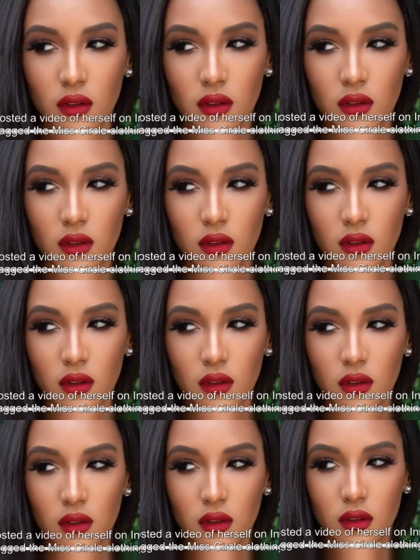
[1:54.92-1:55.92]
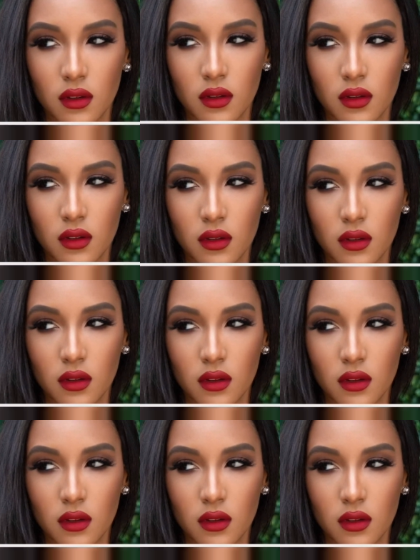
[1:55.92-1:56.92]

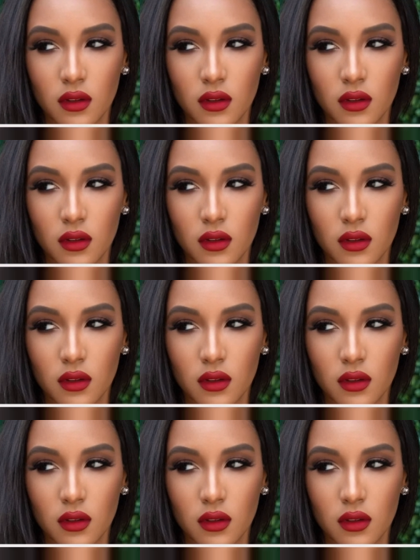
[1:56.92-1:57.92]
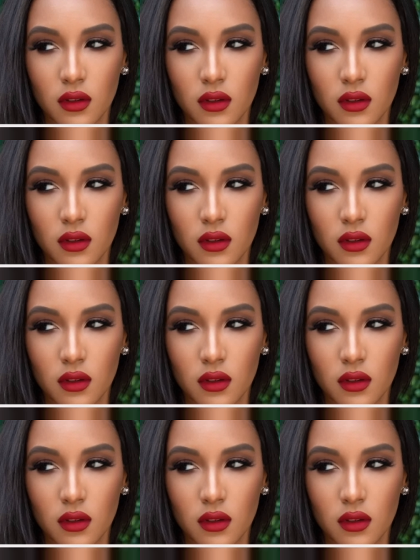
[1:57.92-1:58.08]
[no speech]